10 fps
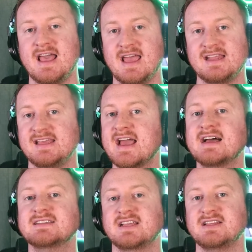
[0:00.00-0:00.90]
and he
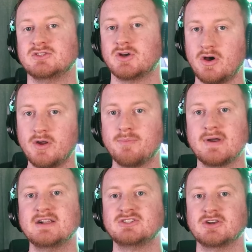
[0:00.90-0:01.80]
has a ton of
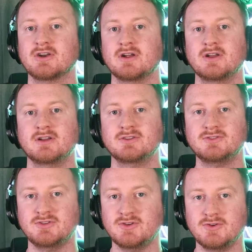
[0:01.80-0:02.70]
pressure
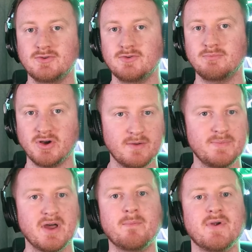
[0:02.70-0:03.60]
to put
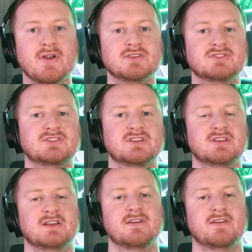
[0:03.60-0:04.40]
up numbers